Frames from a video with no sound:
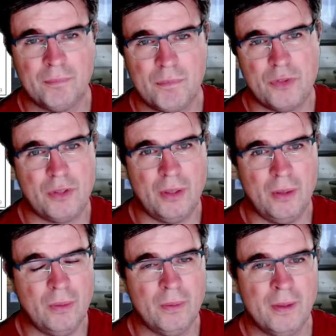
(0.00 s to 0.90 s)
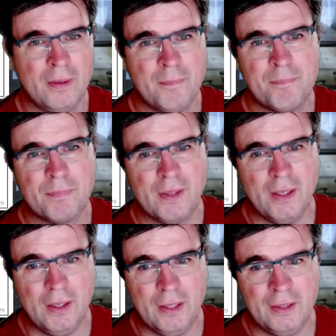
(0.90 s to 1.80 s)
So
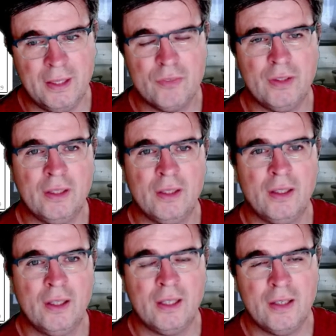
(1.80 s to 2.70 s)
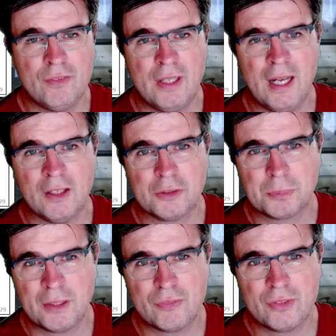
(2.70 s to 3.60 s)
in given Alice
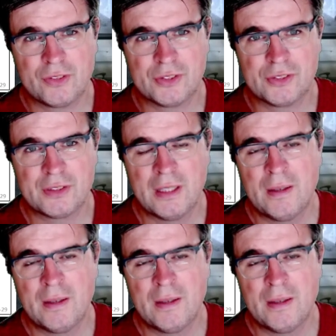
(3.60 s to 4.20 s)
preferences,